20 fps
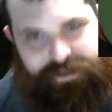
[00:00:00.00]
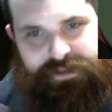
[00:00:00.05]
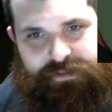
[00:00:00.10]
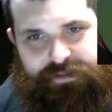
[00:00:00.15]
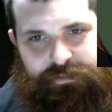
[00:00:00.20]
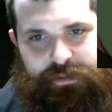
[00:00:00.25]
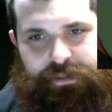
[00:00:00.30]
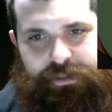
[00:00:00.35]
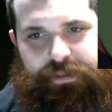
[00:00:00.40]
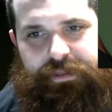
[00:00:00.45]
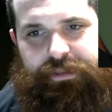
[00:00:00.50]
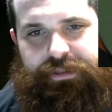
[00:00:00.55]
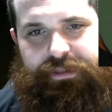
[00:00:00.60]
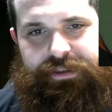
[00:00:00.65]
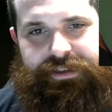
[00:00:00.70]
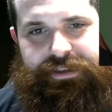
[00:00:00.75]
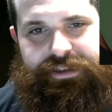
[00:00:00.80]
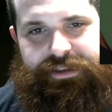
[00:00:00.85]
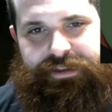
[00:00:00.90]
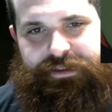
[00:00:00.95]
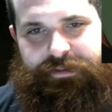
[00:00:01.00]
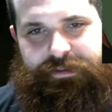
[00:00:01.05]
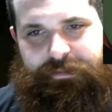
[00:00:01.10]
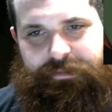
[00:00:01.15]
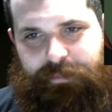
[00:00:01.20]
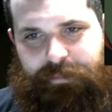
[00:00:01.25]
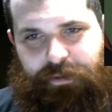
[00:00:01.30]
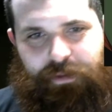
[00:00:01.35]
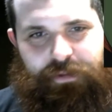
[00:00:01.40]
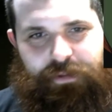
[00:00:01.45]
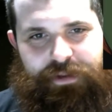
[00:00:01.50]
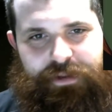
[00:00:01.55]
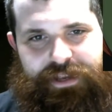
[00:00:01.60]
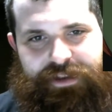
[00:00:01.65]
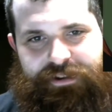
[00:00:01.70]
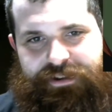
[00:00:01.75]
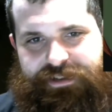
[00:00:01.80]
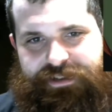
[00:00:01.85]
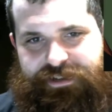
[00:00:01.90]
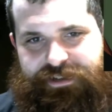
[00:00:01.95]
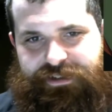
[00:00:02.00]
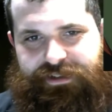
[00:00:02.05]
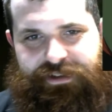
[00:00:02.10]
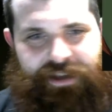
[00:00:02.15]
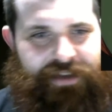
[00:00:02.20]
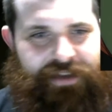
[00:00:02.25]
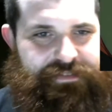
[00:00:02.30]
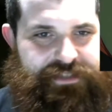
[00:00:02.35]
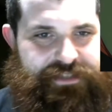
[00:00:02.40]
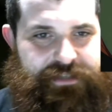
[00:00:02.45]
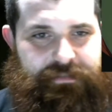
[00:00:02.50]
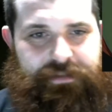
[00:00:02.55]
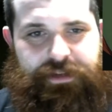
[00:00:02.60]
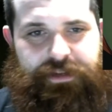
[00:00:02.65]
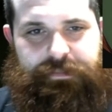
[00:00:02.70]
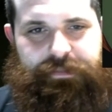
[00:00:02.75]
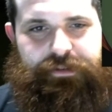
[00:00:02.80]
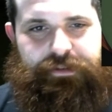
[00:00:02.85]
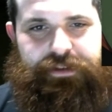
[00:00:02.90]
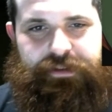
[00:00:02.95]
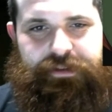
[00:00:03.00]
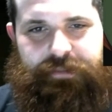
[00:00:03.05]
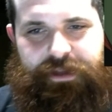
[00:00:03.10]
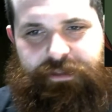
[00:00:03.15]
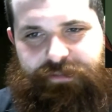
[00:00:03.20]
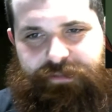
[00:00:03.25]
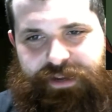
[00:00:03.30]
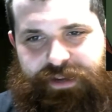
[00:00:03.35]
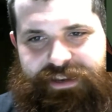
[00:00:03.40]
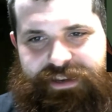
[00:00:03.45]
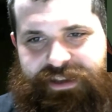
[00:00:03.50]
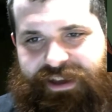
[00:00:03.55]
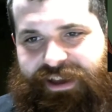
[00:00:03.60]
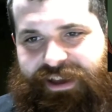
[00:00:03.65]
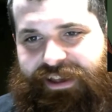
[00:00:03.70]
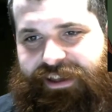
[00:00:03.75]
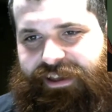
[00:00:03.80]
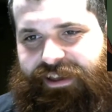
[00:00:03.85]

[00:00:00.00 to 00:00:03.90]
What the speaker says: with the bull character, obviously manipulated by the Ren guy.